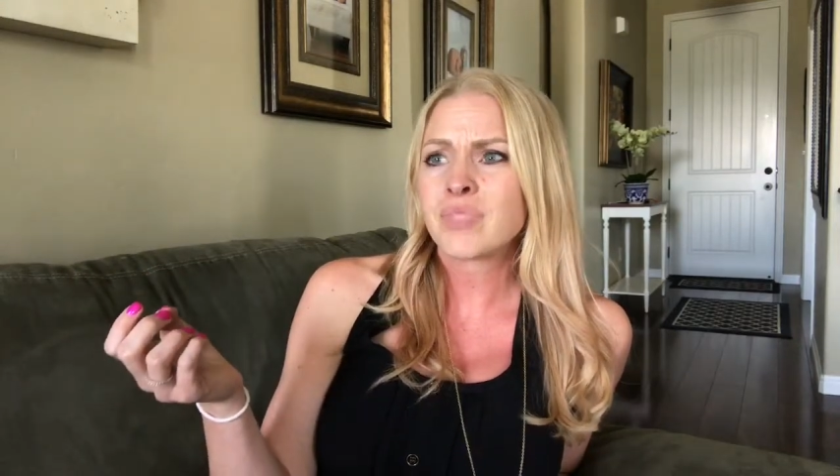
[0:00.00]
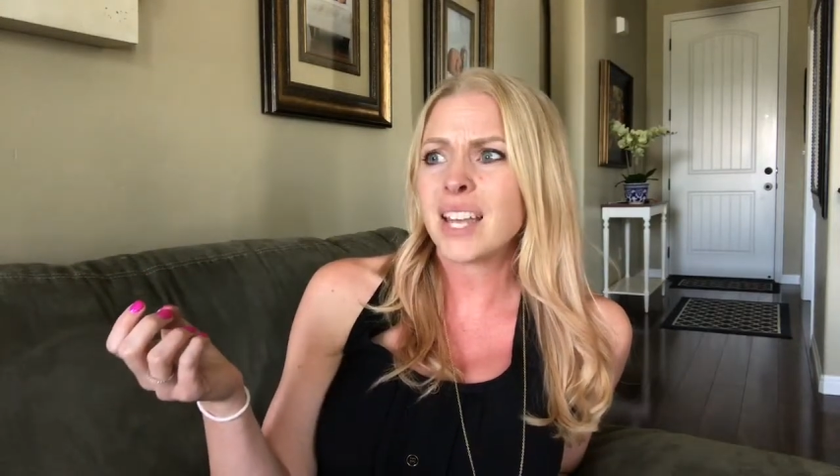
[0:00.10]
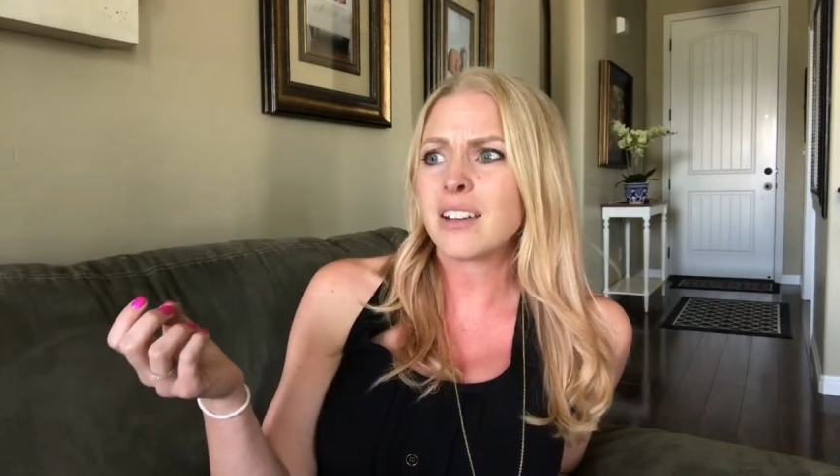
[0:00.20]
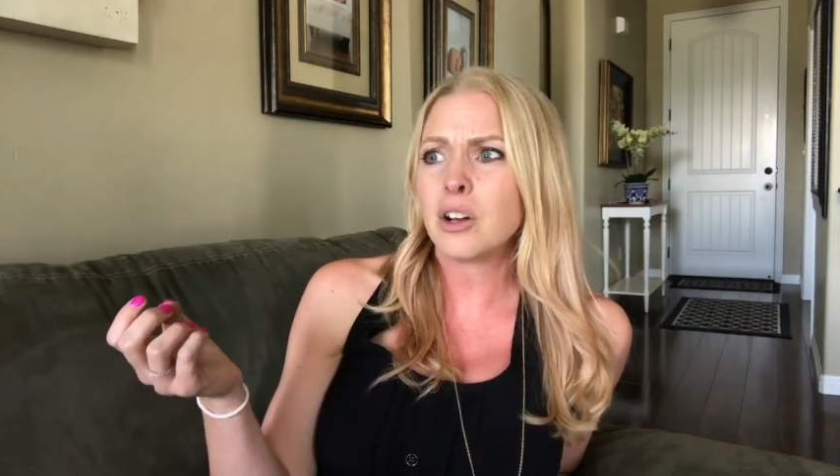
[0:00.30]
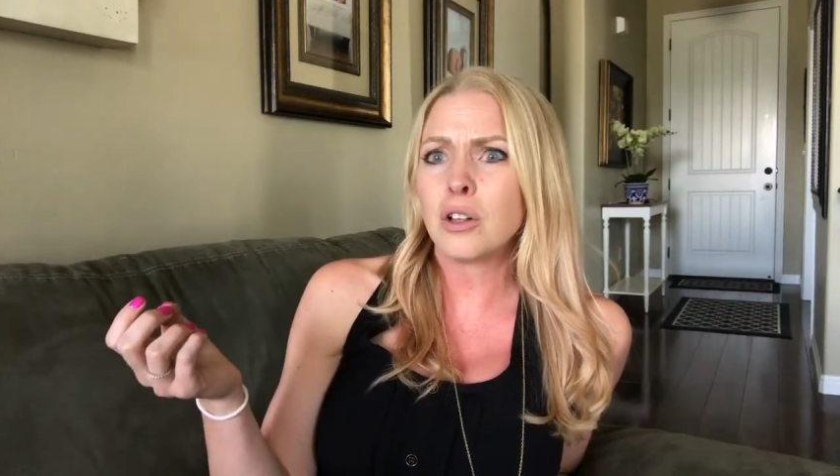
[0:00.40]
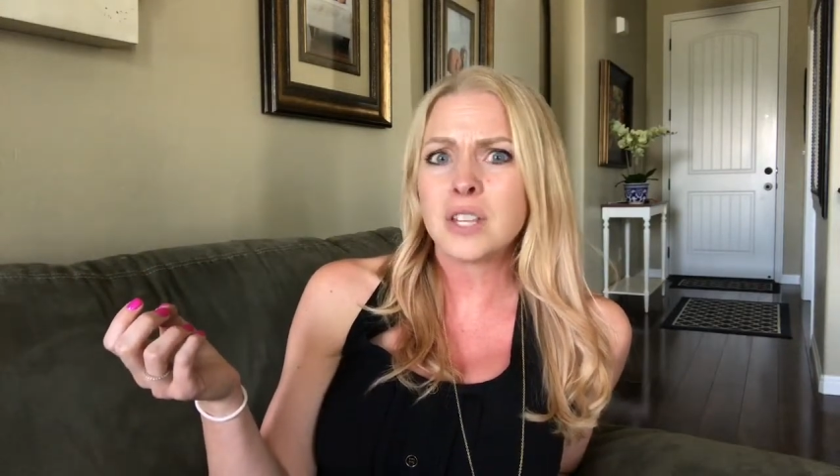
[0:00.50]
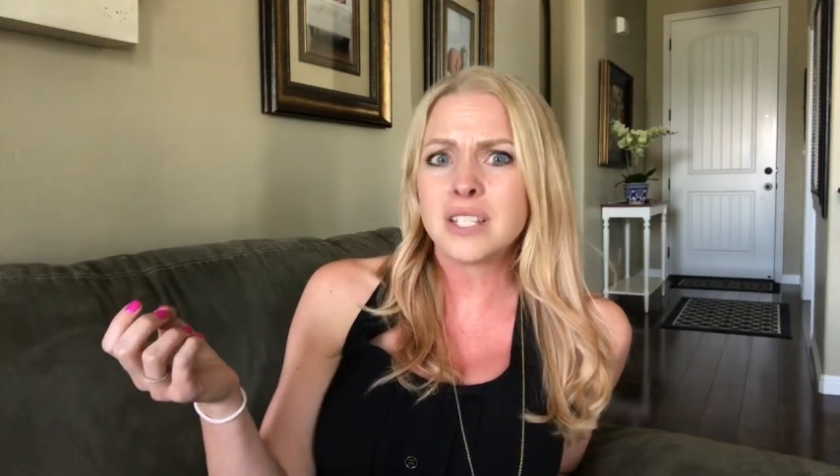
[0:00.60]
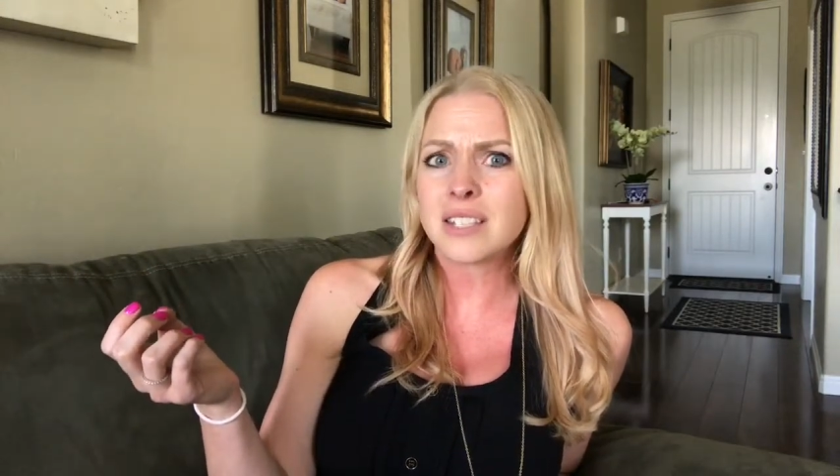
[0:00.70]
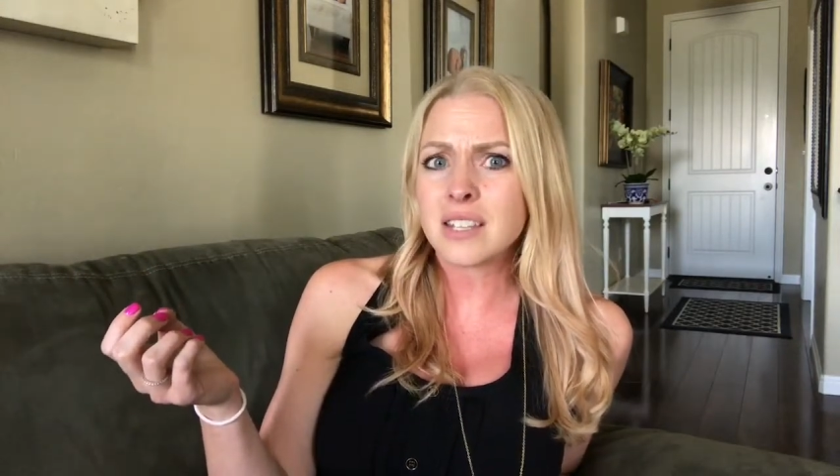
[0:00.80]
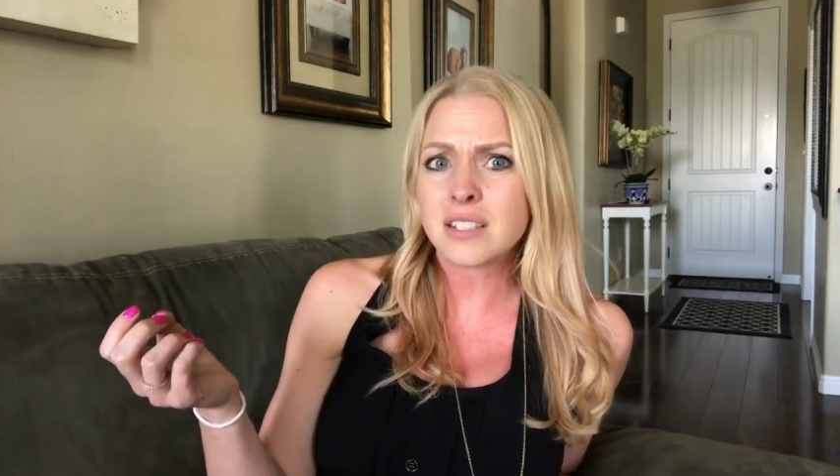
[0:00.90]
and all
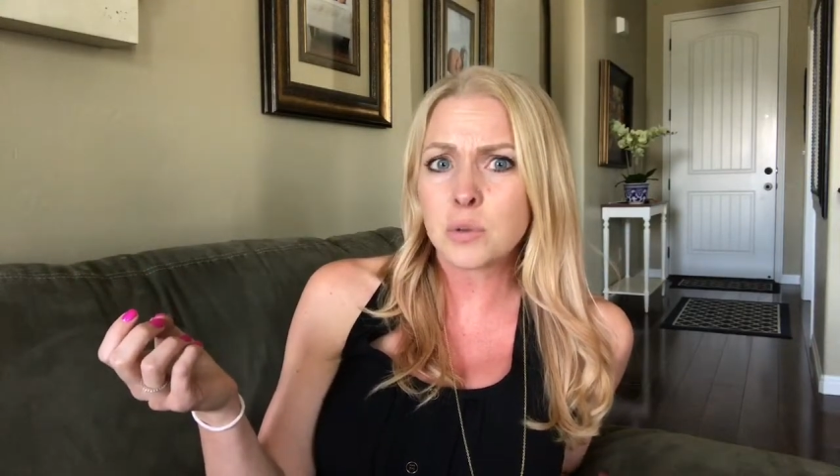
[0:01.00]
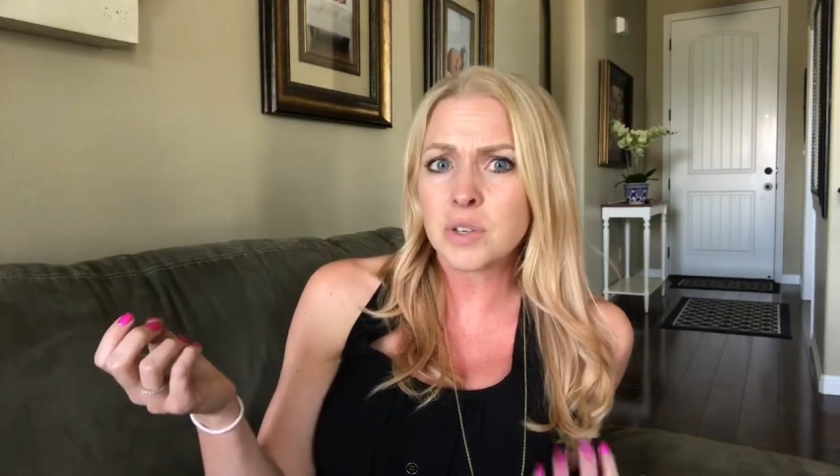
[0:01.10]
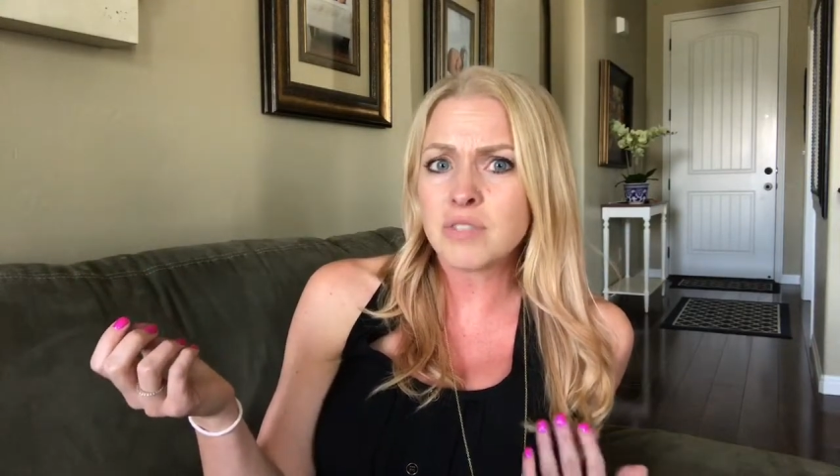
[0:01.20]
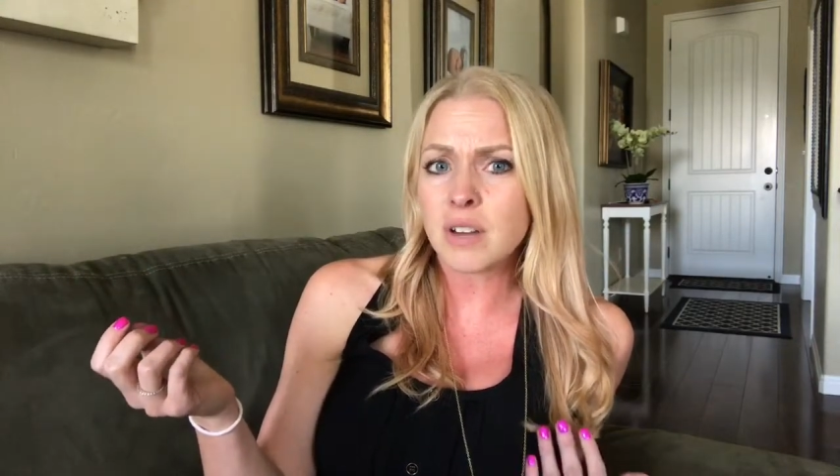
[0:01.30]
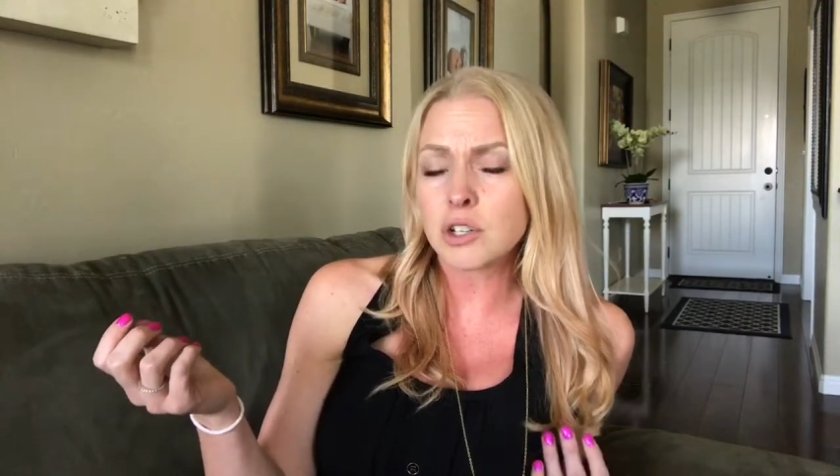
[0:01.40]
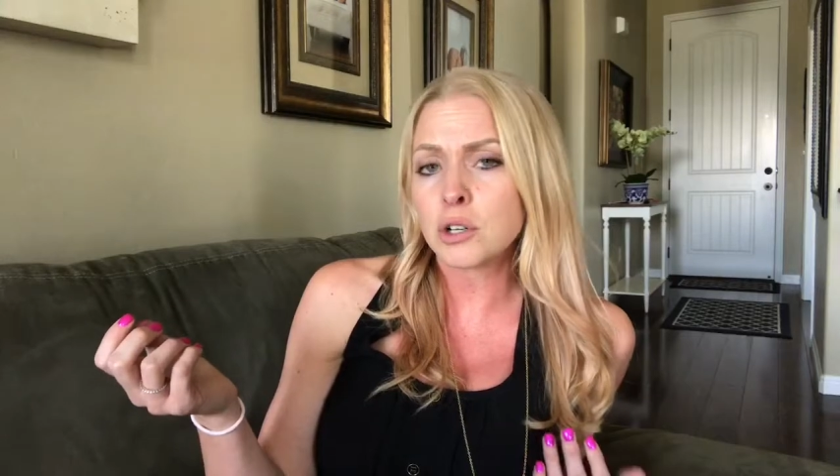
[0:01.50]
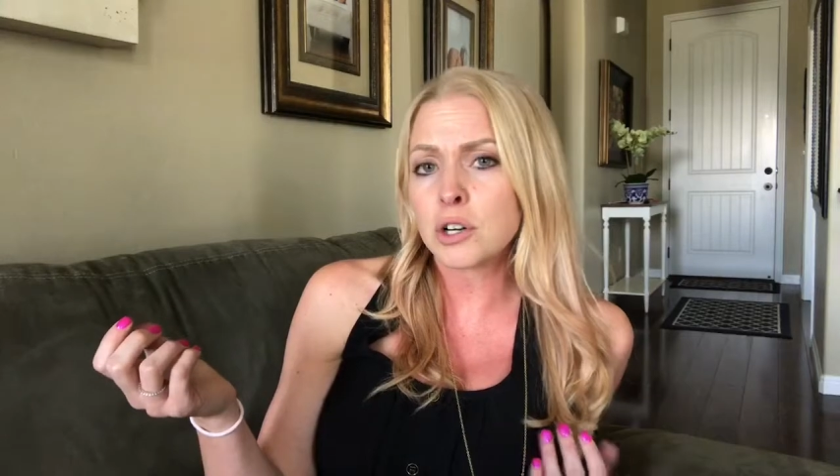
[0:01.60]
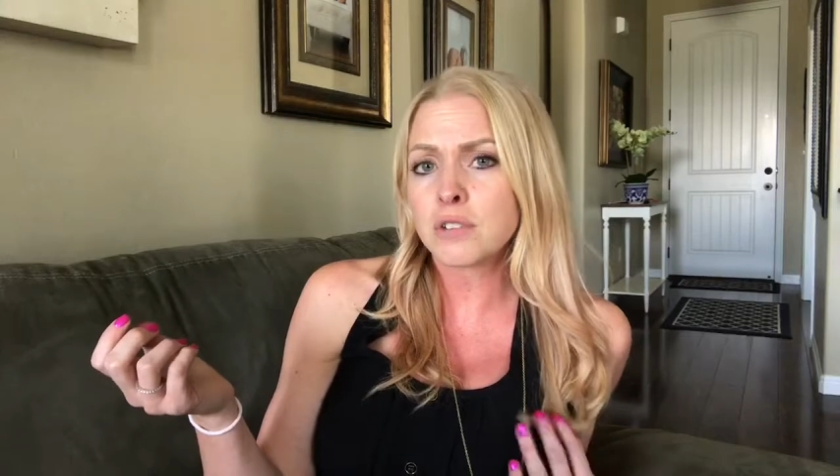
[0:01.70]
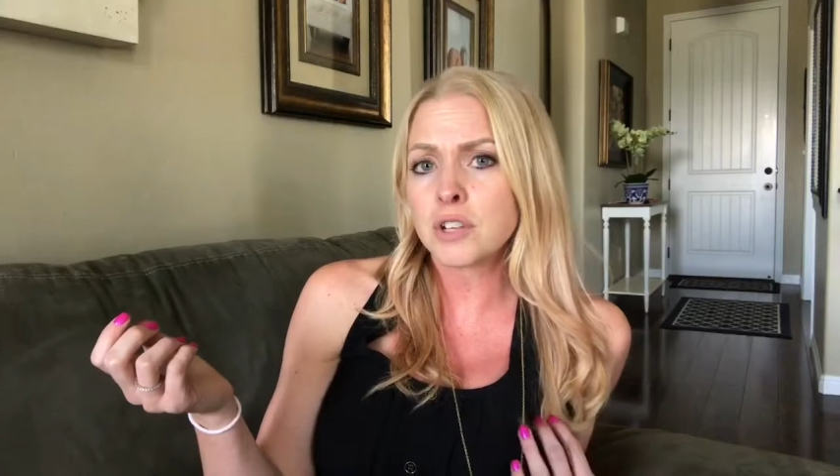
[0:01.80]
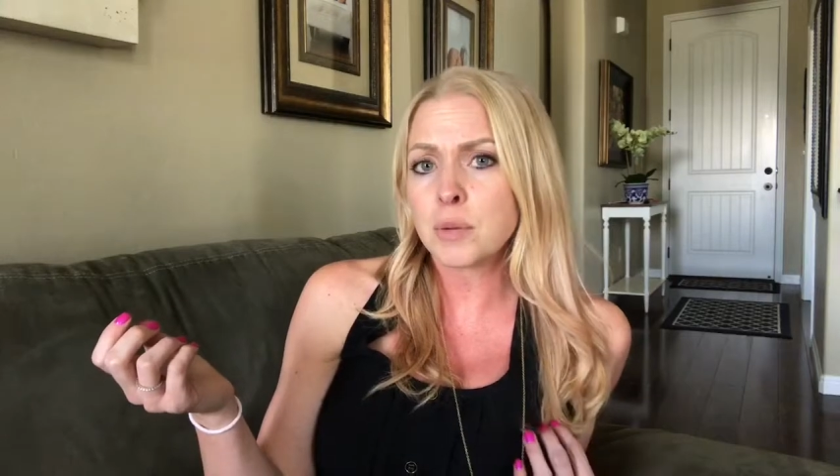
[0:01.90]
these things that we've never
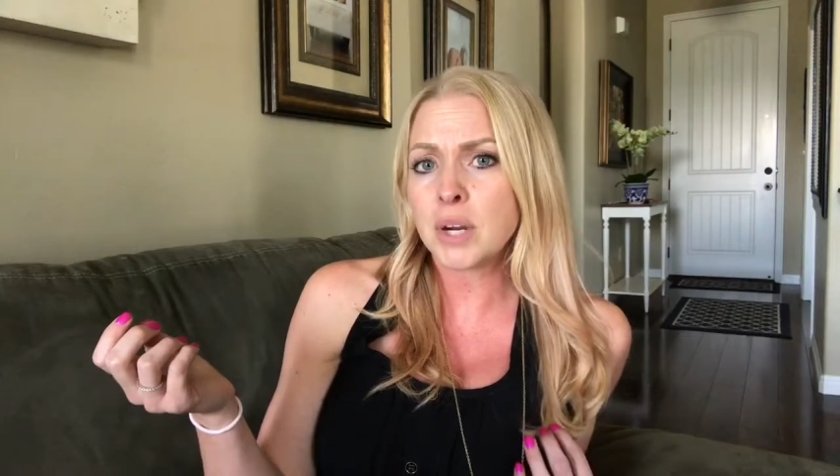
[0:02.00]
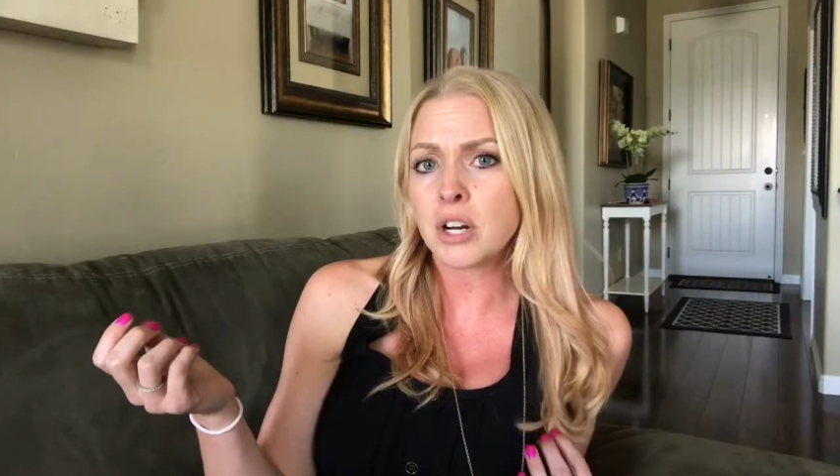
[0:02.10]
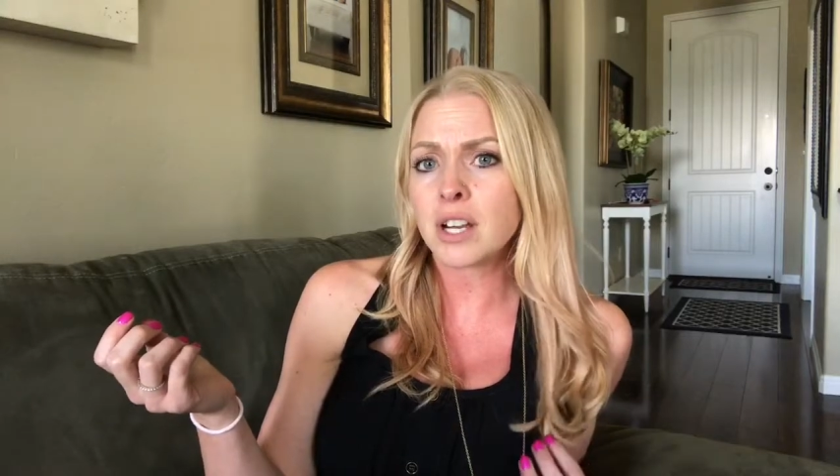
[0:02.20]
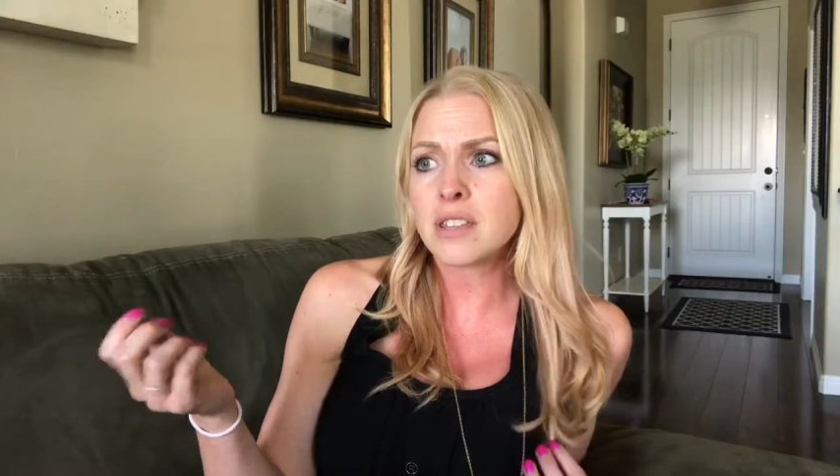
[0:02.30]
heard of in America